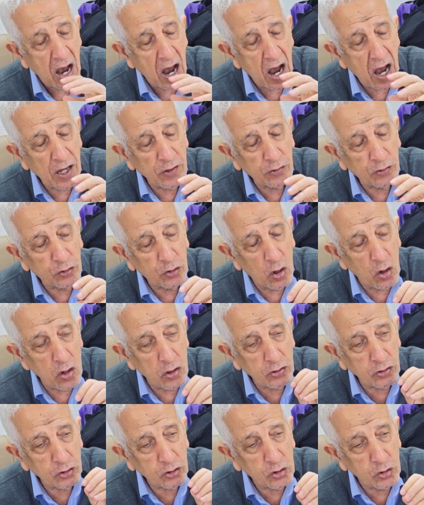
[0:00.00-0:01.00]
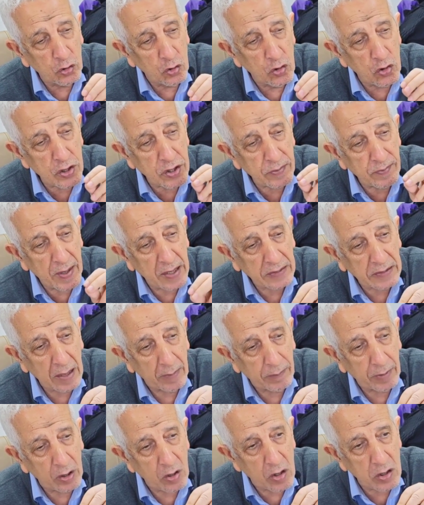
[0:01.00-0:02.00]
And don't use
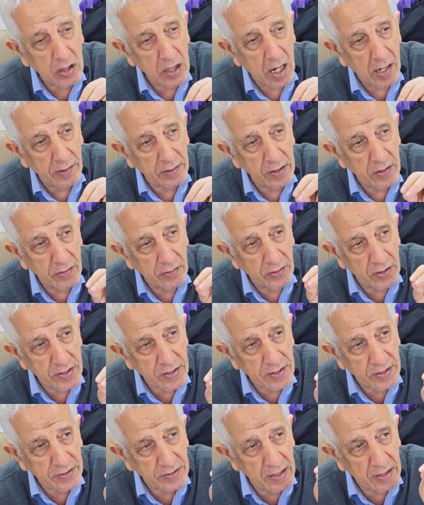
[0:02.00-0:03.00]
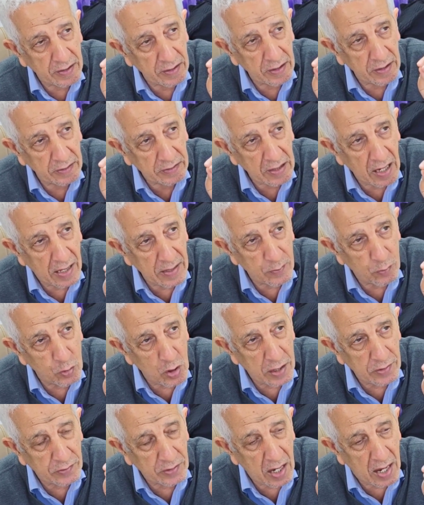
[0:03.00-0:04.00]
beta blocker in this type
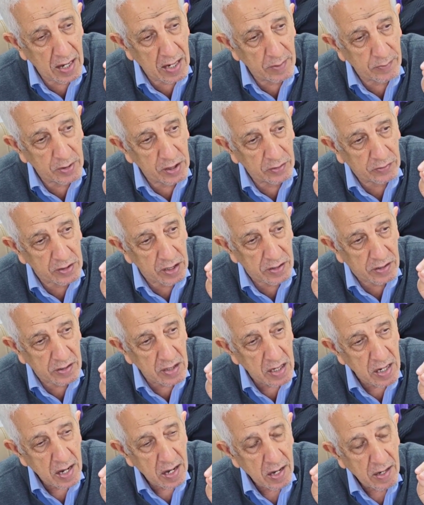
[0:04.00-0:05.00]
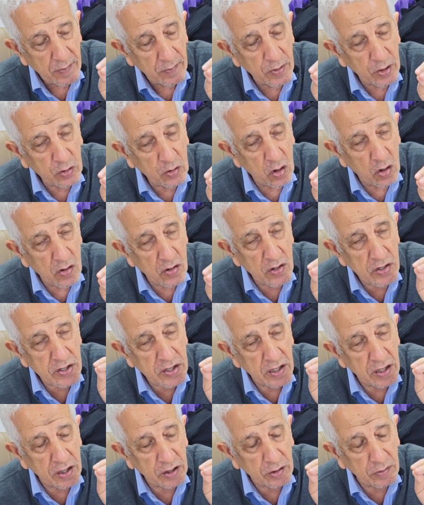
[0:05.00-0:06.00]
1 diabetes
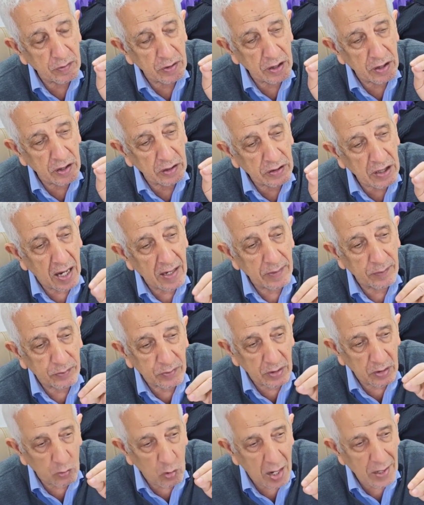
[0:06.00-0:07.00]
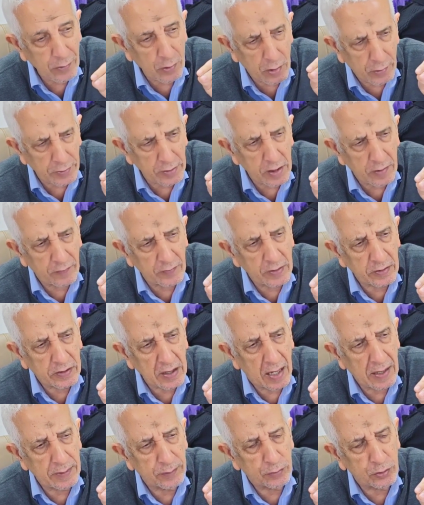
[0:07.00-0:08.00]
because it type 1 or even
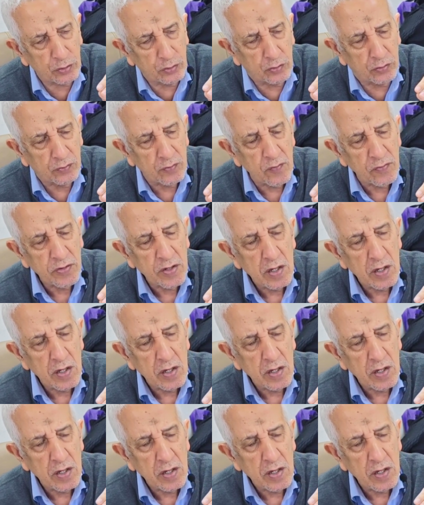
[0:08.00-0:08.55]
type 2,